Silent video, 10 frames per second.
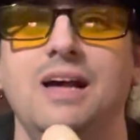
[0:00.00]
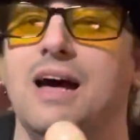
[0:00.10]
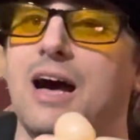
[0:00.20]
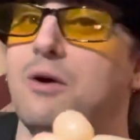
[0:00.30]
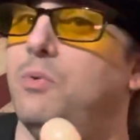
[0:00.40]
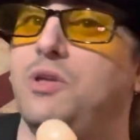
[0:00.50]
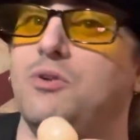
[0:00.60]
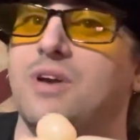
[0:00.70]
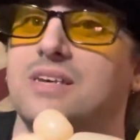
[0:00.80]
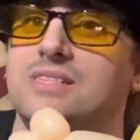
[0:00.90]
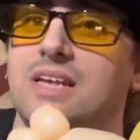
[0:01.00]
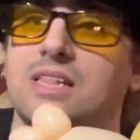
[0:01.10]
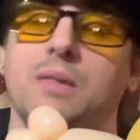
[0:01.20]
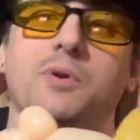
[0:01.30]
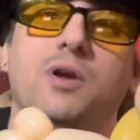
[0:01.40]
What do you guys think?
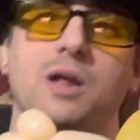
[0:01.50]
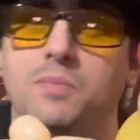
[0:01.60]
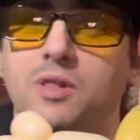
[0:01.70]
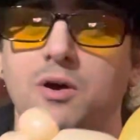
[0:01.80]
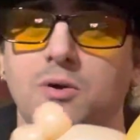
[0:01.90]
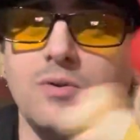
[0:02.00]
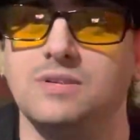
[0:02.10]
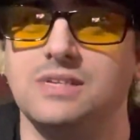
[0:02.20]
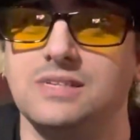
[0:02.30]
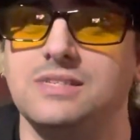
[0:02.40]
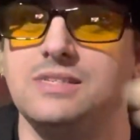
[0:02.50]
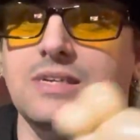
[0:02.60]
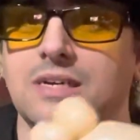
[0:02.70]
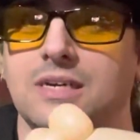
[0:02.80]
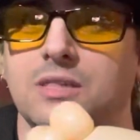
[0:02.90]
Let me know down below. Does this
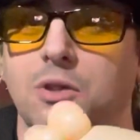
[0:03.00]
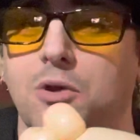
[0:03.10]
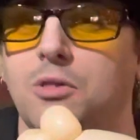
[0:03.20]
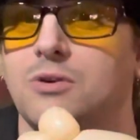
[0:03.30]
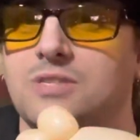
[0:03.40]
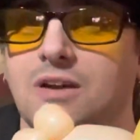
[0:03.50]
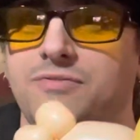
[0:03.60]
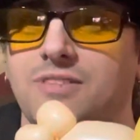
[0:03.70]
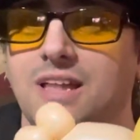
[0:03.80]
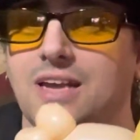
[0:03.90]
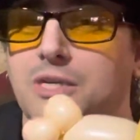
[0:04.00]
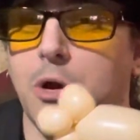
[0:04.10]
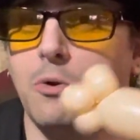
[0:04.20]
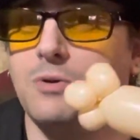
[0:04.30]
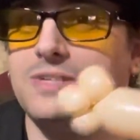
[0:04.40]
look close enough like
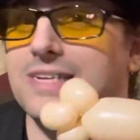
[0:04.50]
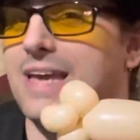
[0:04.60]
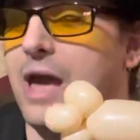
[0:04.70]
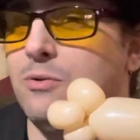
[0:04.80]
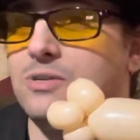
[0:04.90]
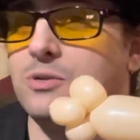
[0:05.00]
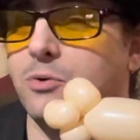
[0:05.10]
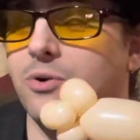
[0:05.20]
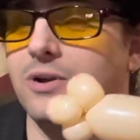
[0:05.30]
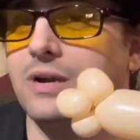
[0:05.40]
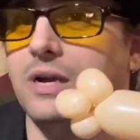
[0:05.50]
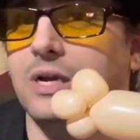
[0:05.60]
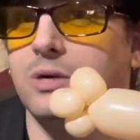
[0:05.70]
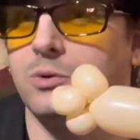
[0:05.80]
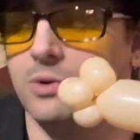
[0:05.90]
Toad to count, or
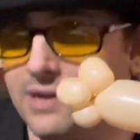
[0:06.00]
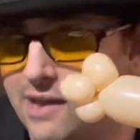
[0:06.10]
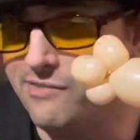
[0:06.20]
did I